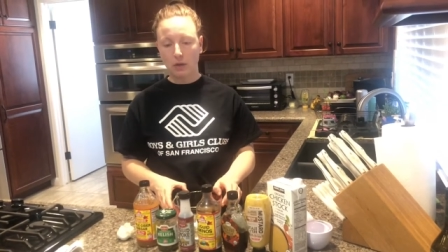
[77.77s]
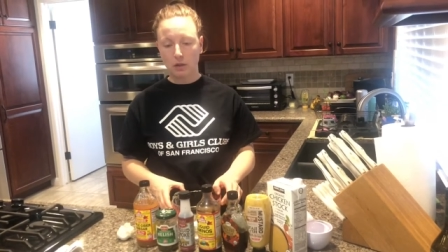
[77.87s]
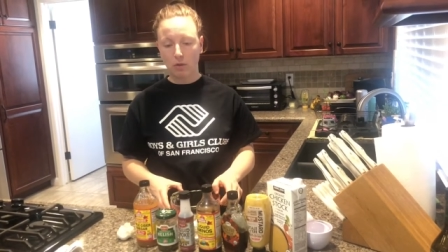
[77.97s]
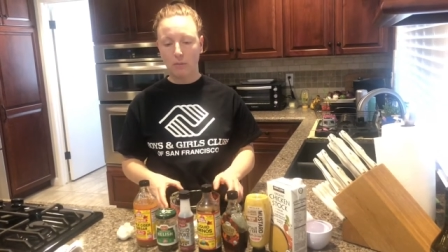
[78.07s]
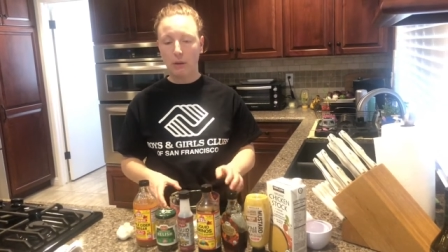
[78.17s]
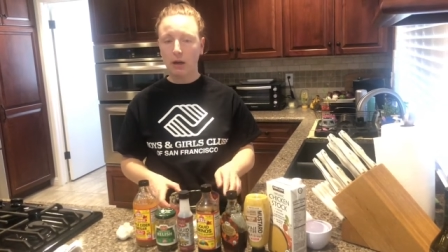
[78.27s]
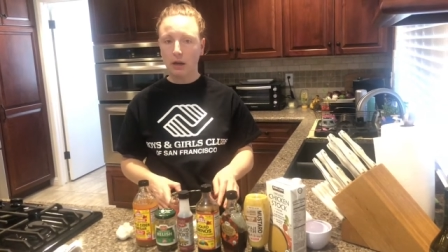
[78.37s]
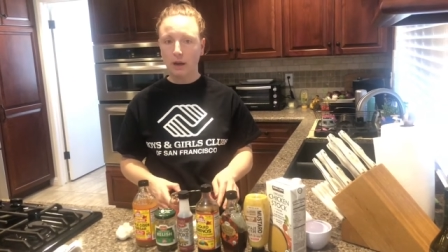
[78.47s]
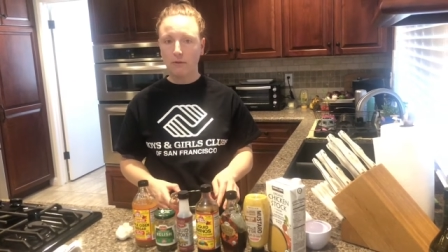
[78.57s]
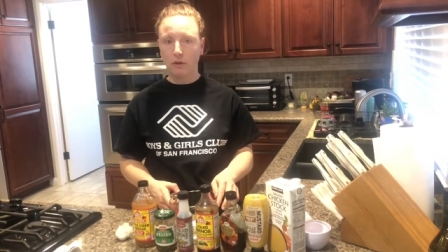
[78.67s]
So the
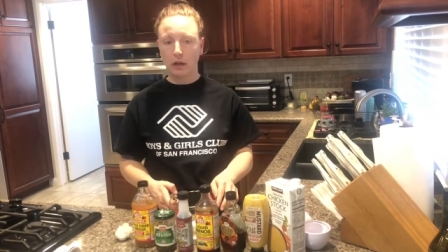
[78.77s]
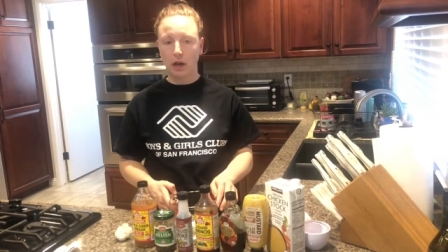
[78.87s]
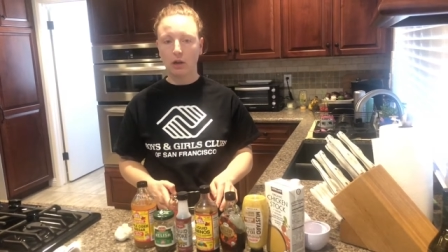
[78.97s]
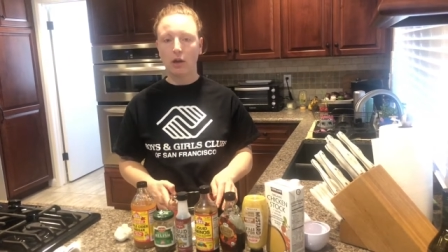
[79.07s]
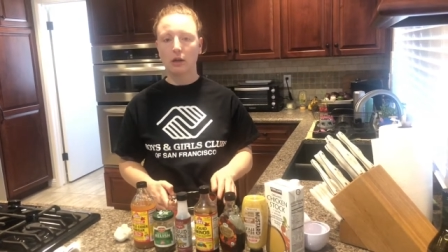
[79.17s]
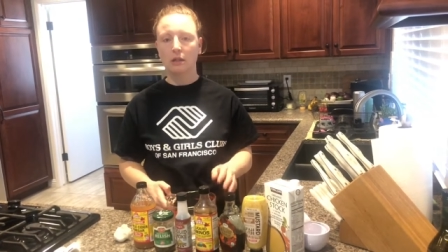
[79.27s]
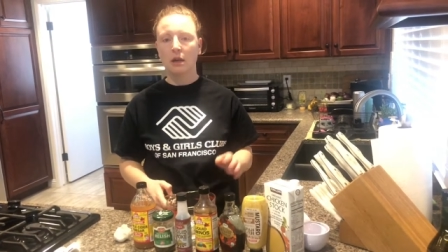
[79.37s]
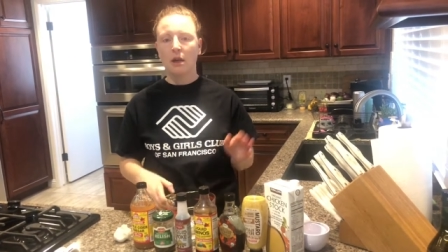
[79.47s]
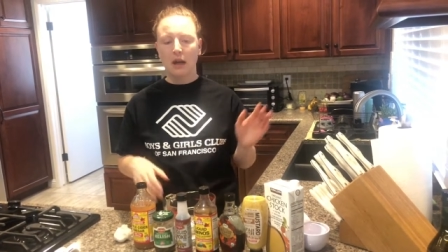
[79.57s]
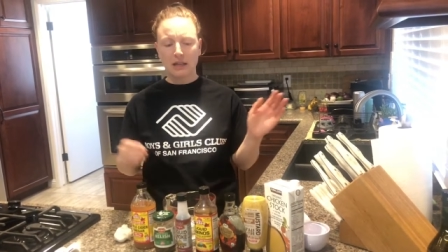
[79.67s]
marinade for the carrot dogs
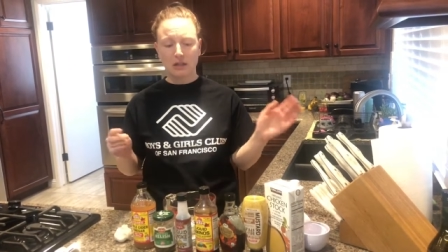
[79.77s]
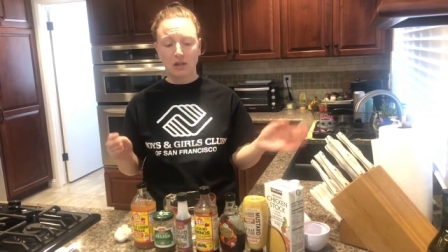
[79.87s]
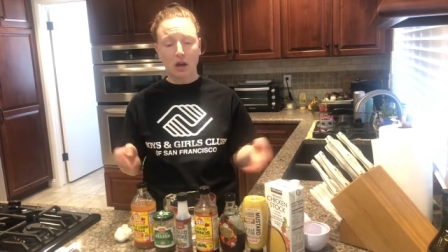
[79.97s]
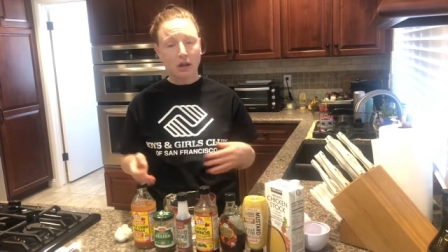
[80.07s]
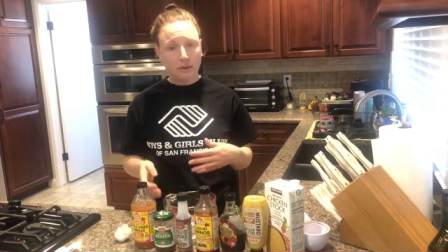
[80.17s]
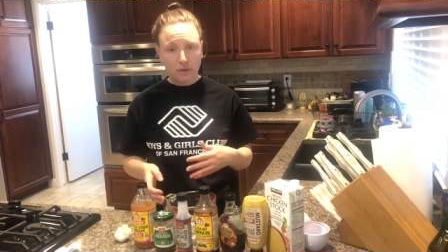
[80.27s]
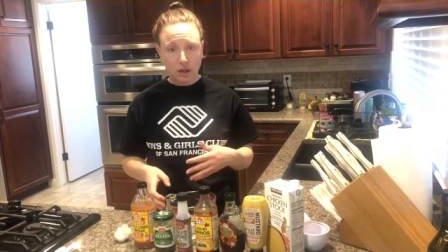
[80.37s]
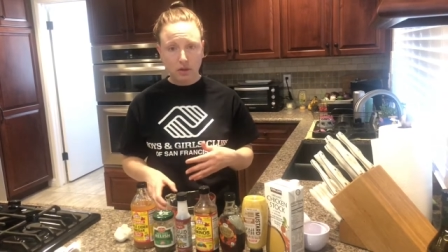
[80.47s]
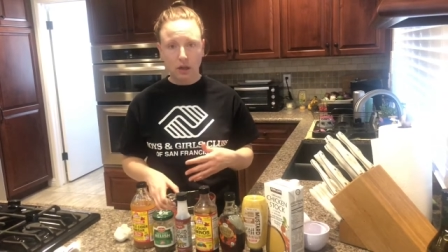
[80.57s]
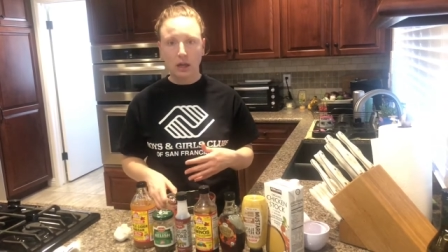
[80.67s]
has a lot of different
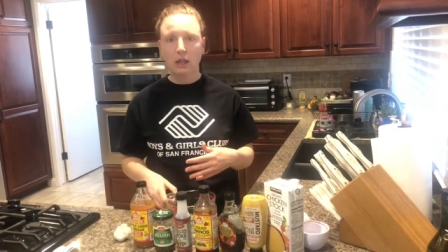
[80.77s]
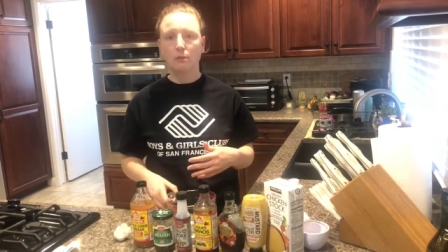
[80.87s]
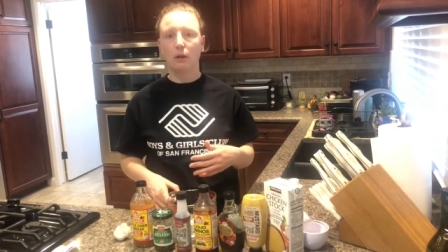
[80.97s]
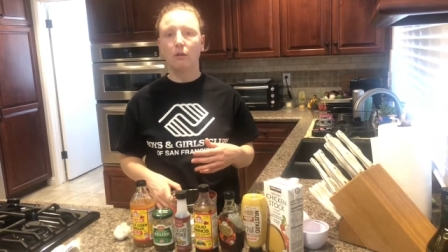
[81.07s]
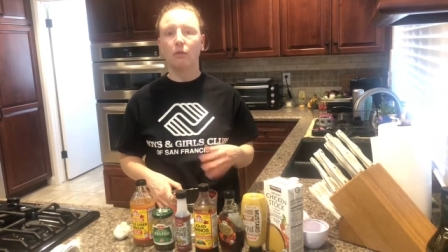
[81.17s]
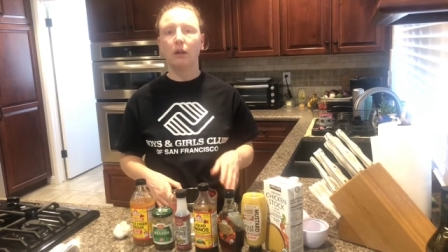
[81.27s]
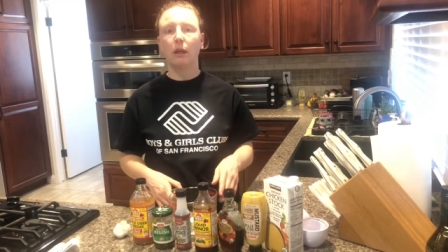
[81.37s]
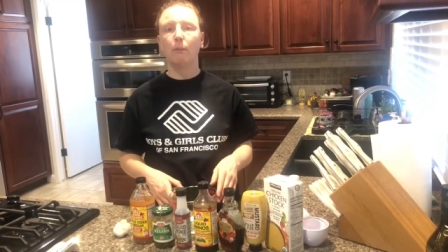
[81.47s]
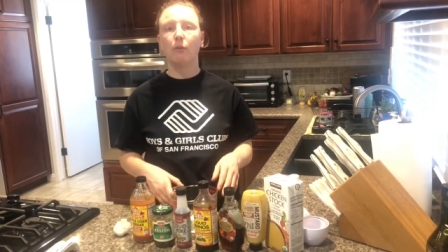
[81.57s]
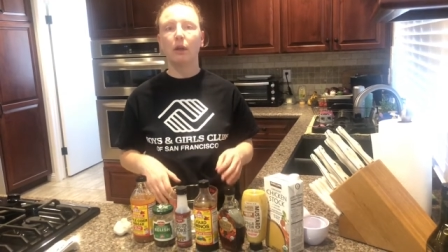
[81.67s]
ingredients, but it
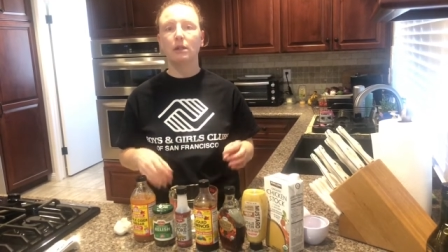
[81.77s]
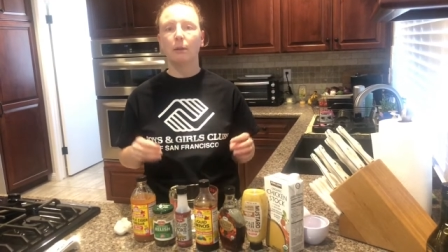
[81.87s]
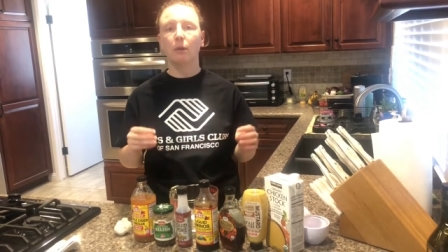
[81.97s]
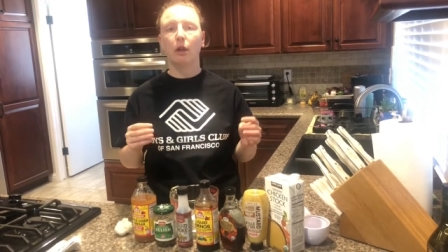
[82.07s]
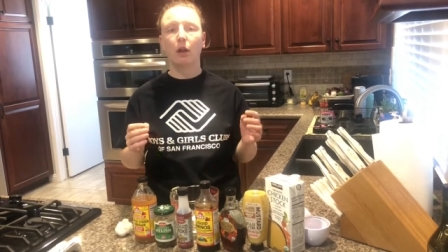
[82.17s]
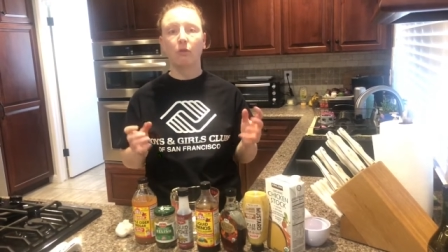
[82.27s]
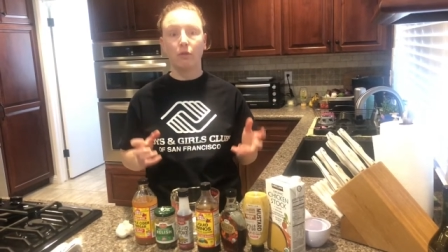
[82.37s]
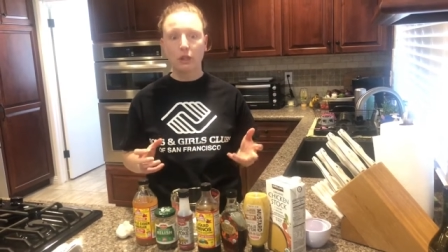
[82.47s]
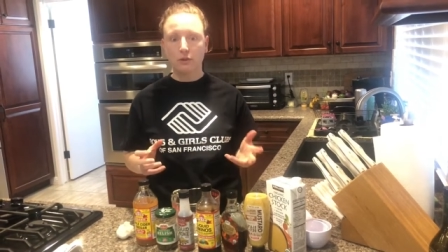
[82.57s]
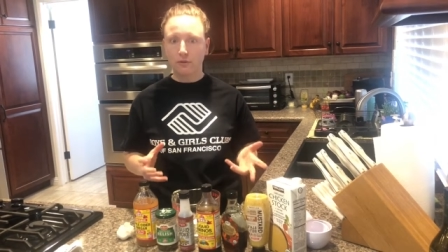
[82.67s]
really brings up a lot of
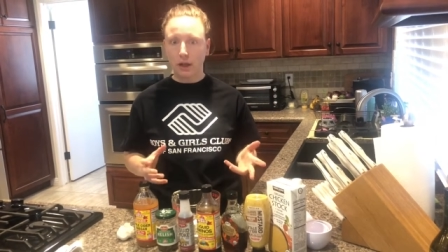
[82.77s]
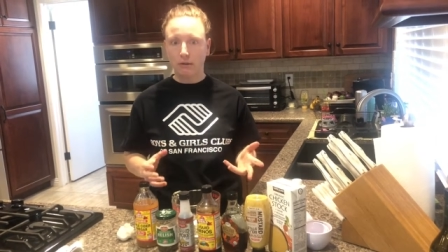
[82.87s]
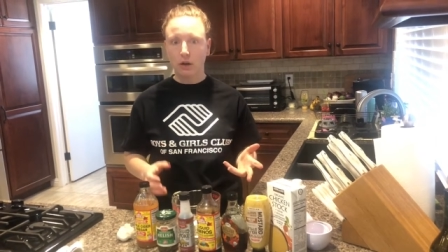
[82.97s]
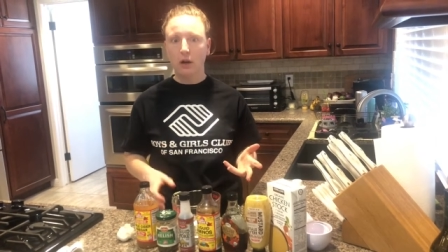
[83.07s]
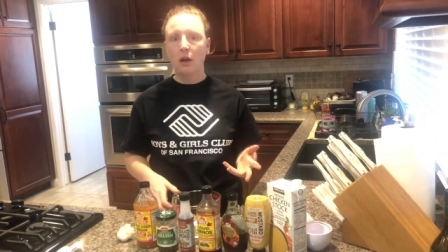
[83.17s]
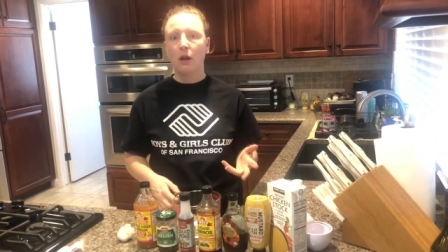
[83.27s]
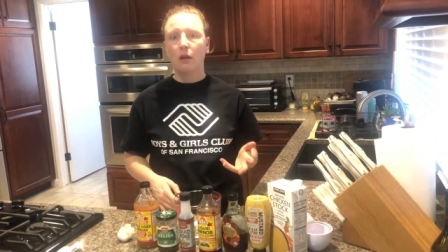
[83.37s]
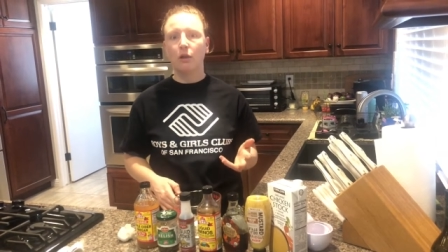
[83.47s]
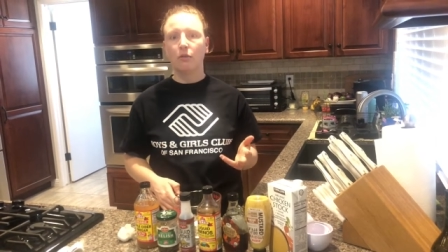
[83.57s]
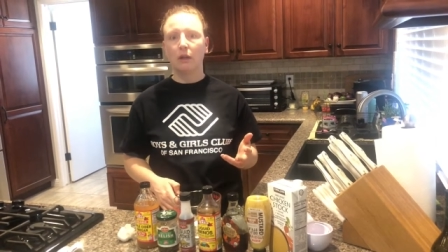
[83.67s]
rich flavor
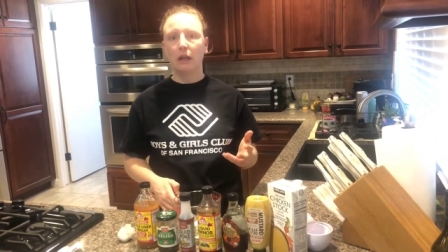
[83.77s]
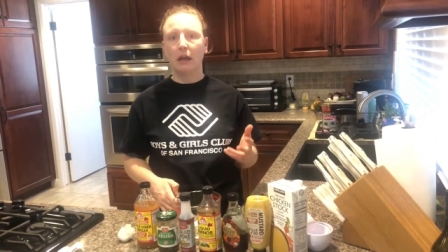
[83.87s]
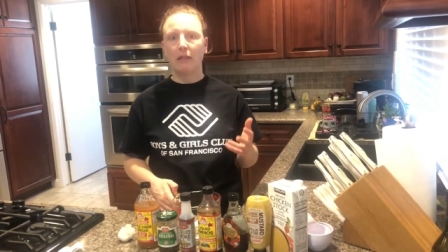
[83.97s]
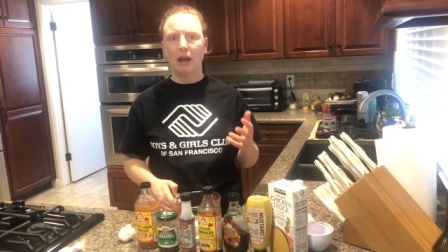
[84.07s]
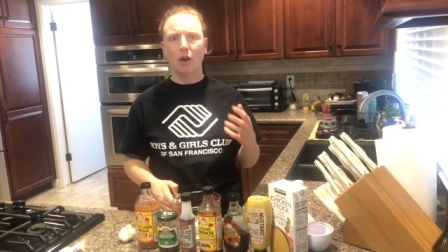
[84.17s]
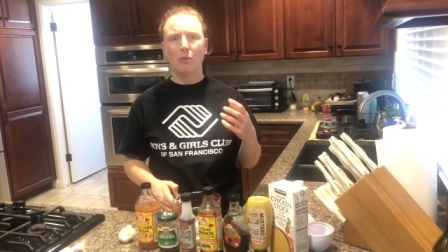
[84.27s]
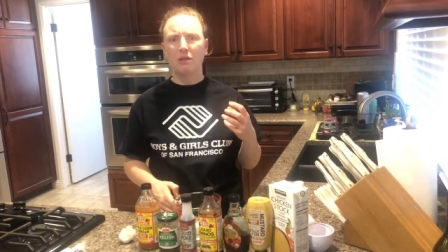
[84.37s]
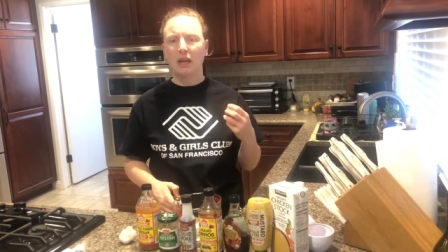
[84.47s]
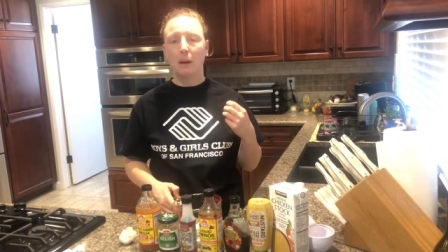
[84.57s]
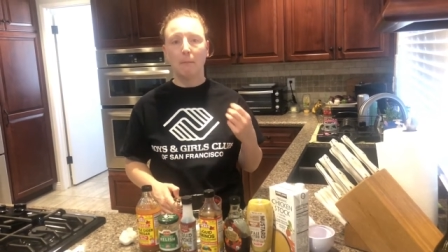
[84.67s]
to really get that
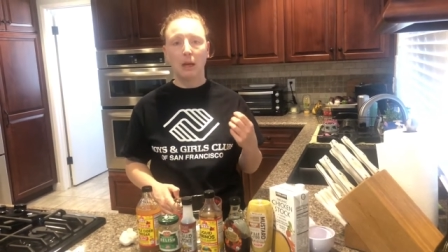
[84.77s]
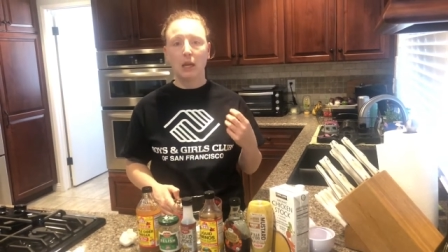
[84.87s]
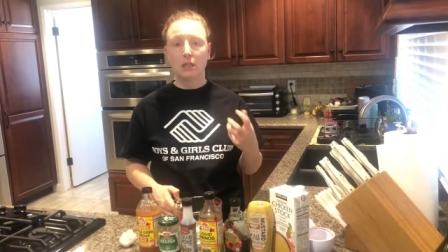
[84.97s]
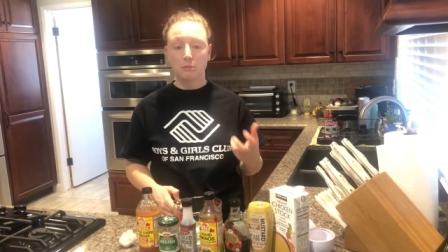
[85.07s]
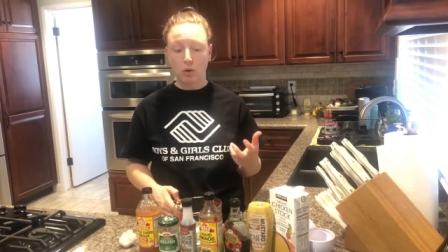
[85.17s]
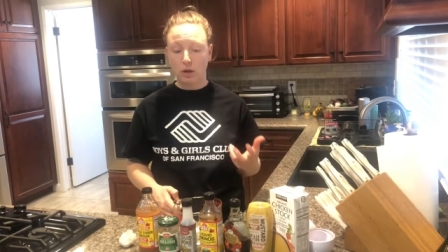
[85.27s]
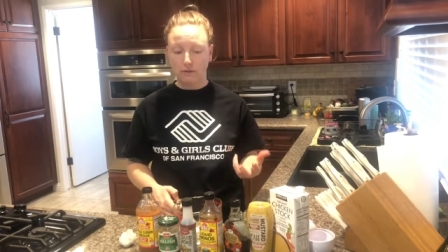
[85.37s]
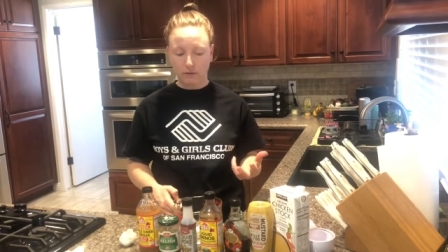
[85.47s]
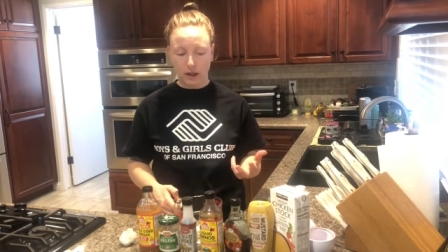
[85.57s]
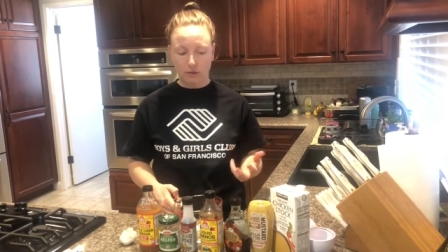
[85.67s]
almost kind of meaty, smoky
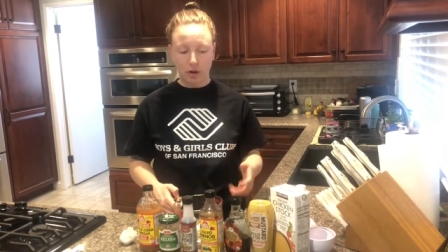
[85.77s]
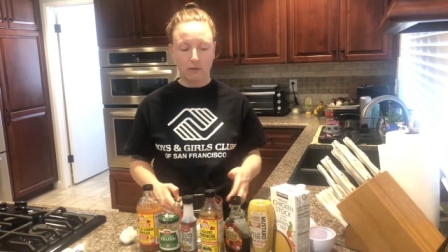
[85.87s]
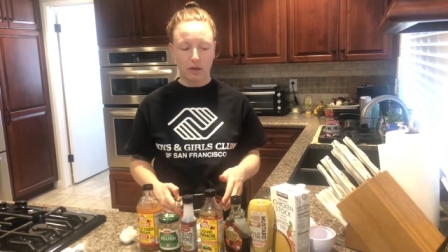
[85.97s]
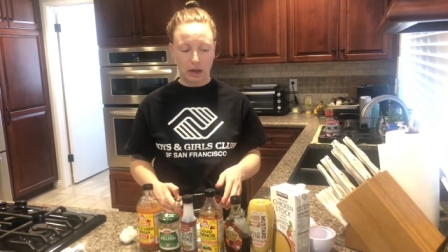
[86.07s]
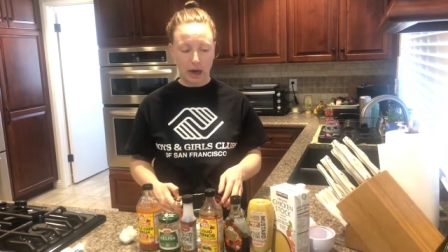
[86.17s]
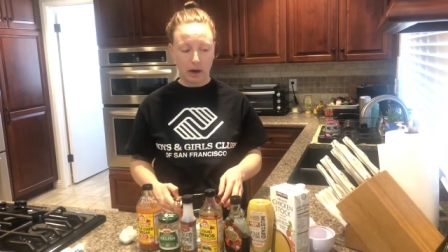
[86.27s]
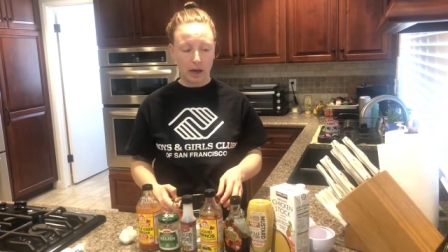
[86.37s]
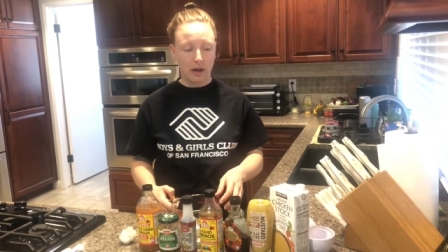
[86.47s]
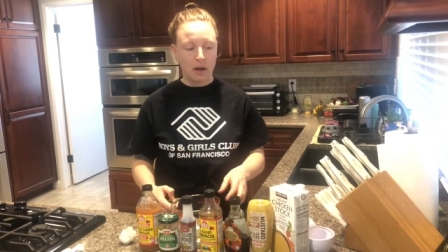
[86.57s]
flavor of the carrot.